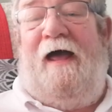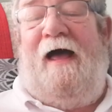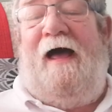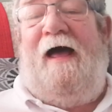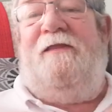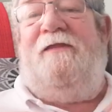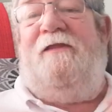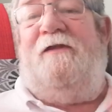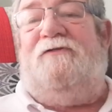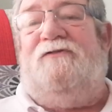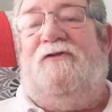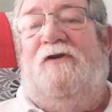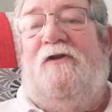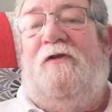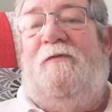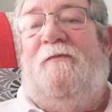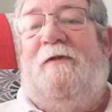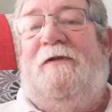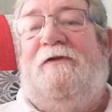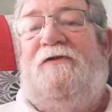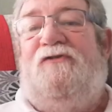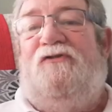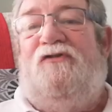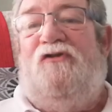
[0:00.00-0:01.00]
And there's going to
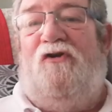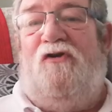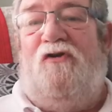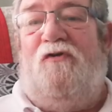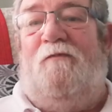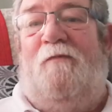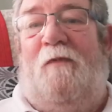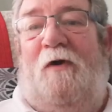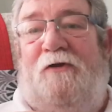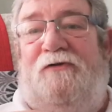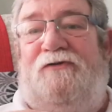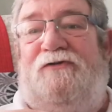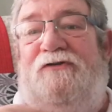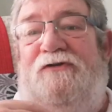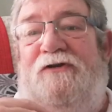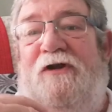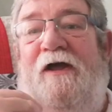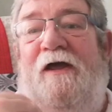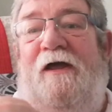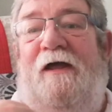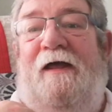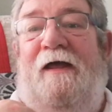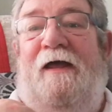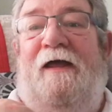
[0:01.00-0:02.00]
be too much
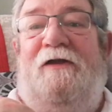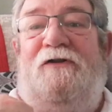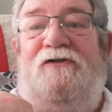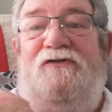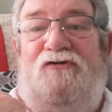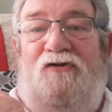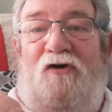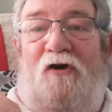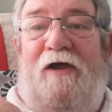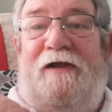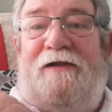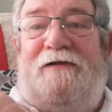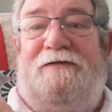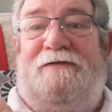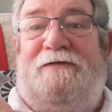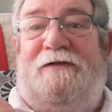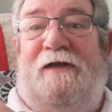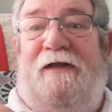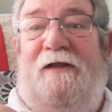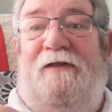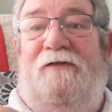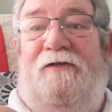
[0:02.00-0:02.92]
choice.